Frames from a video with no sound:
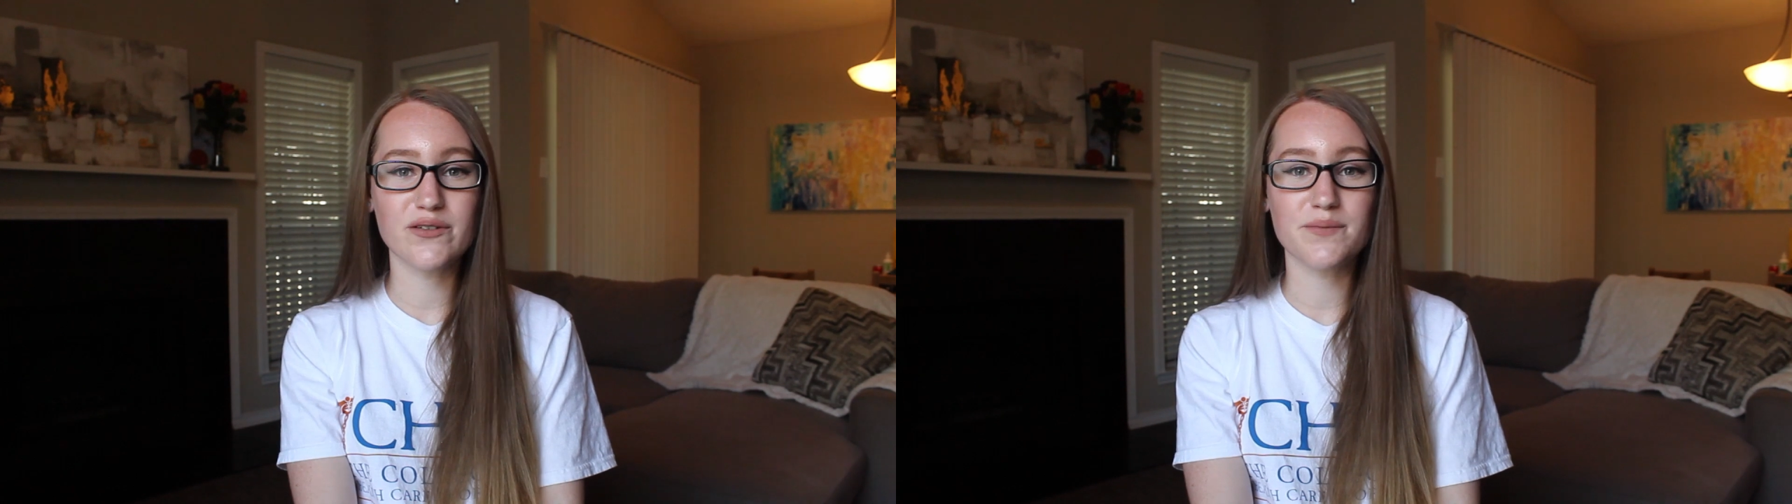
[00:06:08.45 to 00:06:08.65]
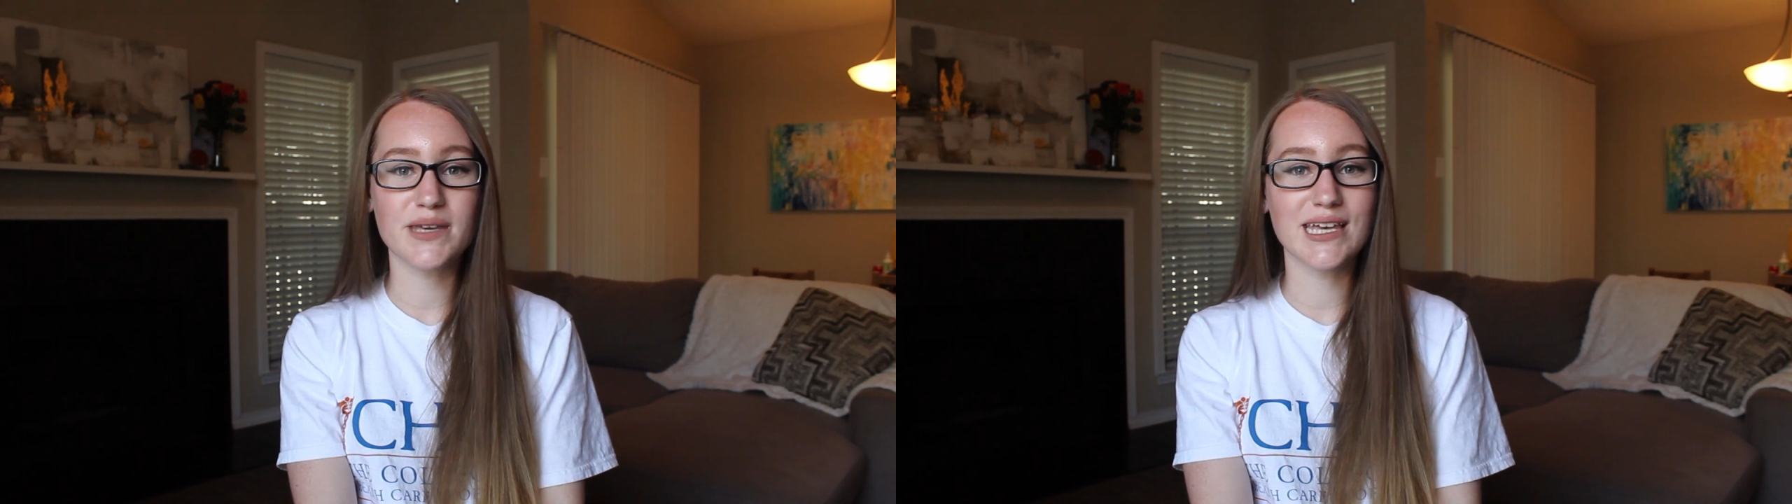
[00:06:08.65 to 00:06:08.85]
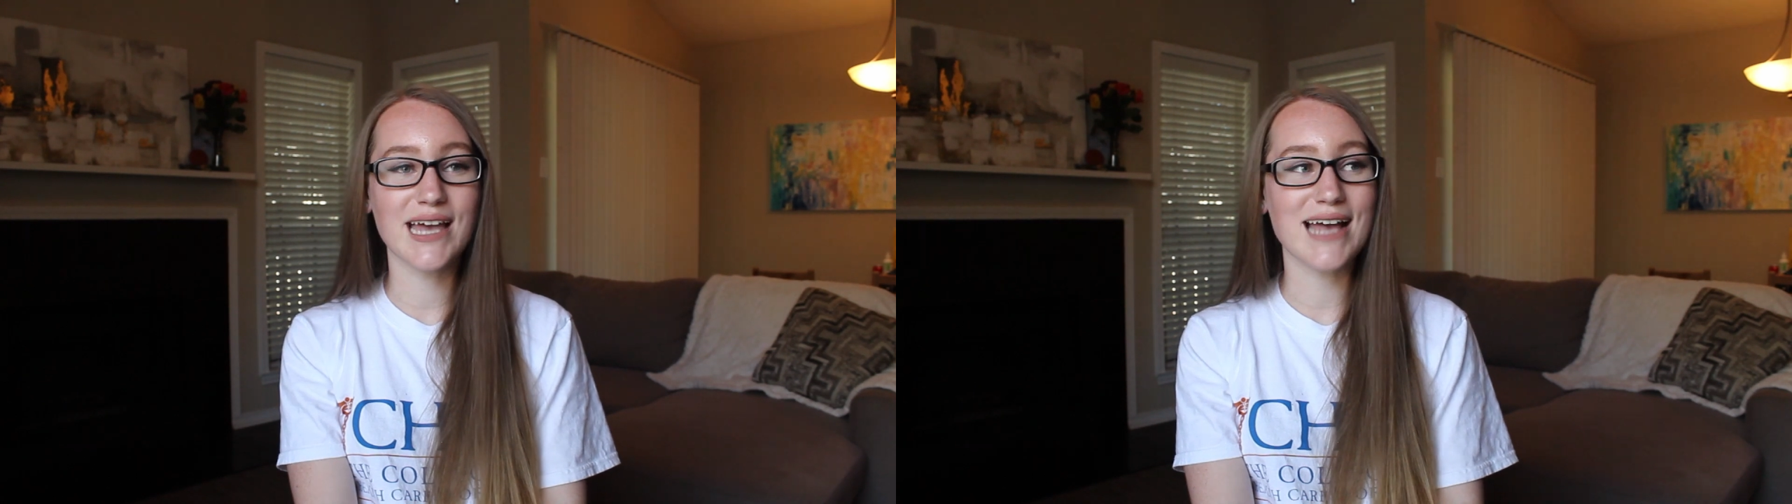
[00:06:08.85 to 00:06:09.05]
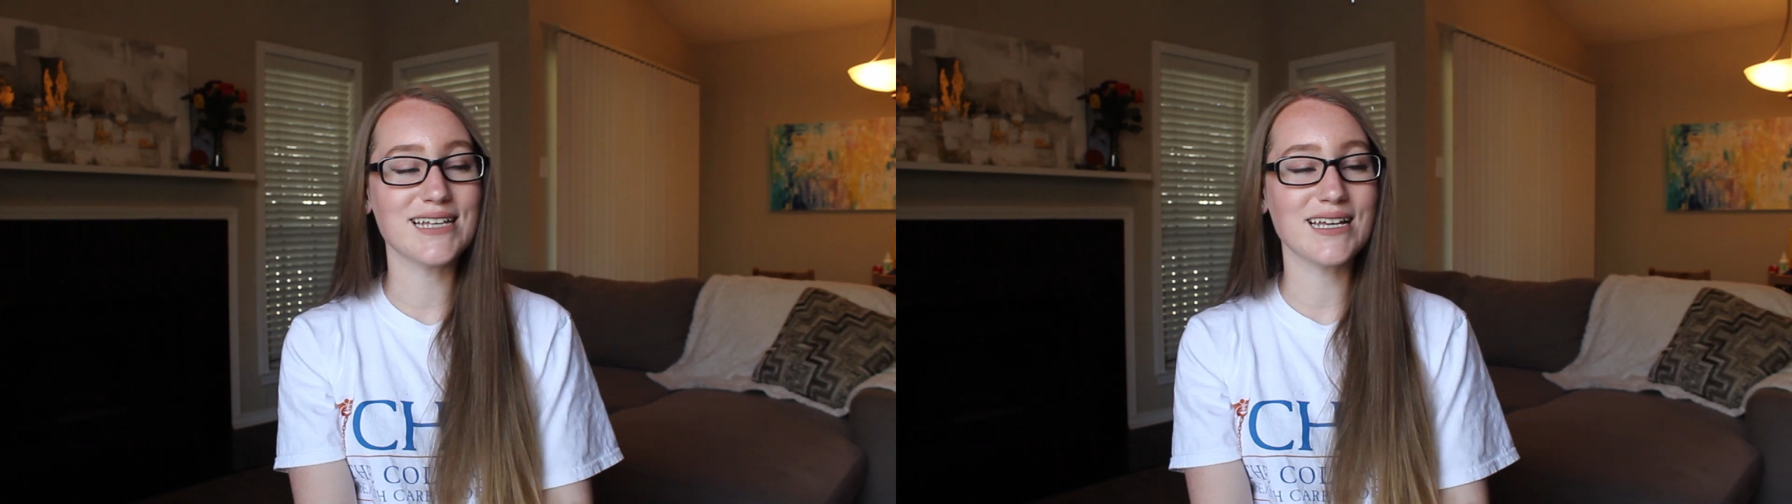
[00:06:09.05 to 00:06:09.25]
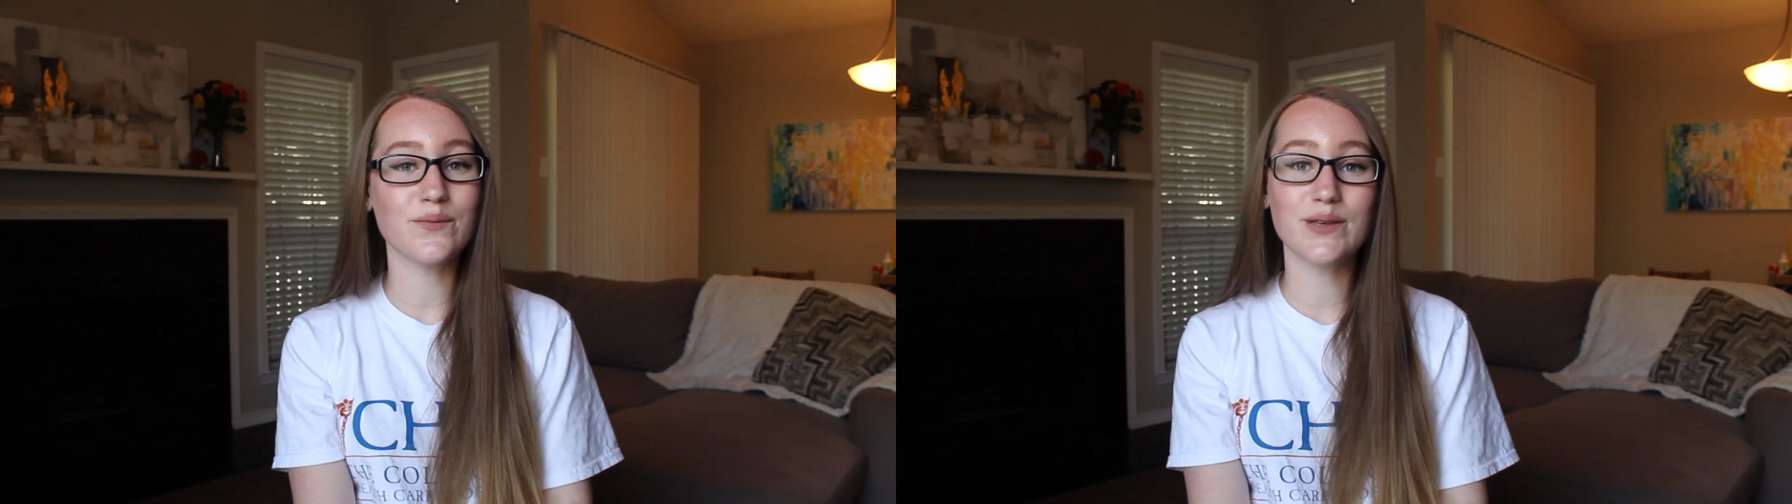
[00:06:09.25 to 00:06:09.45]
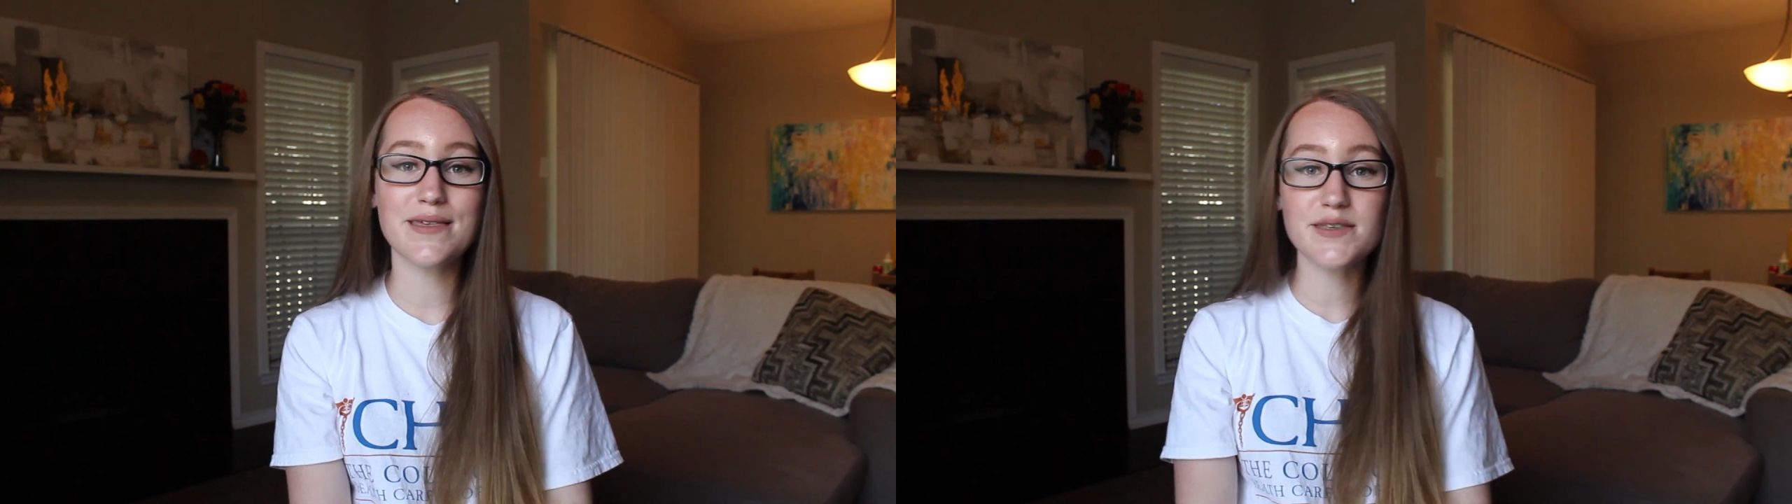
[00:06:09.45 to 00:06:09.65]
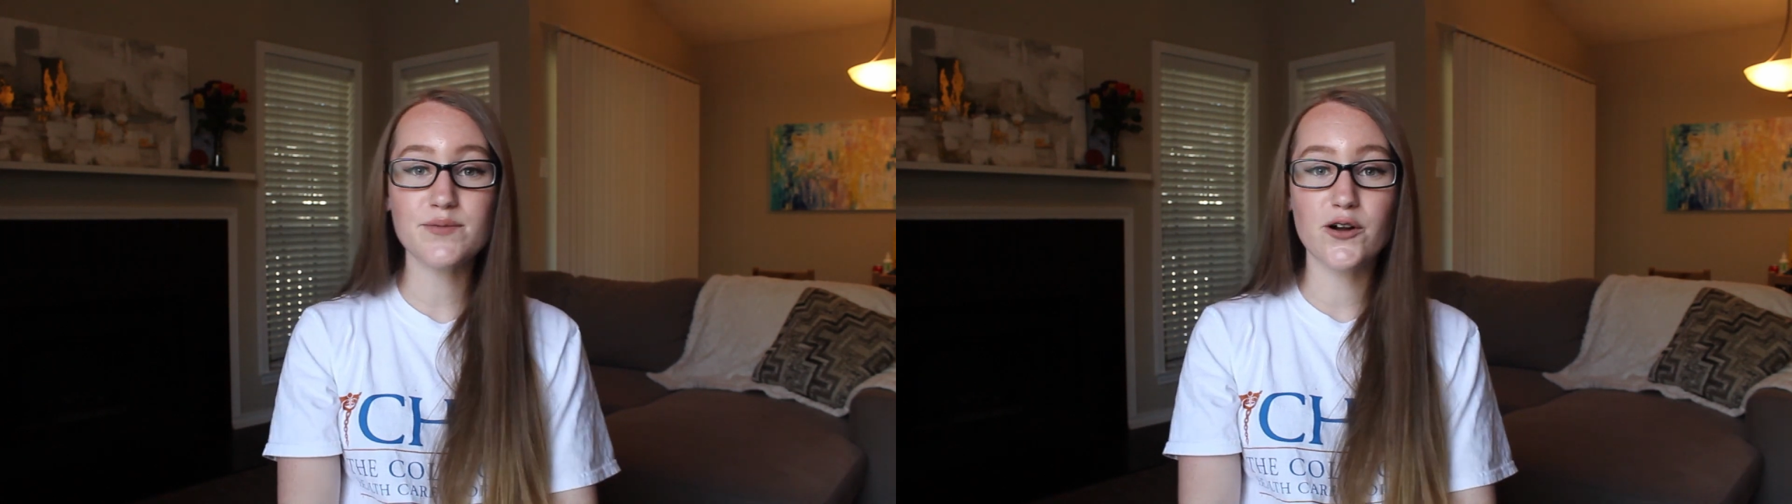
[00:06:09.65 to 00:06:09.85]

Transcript: with me as I complete this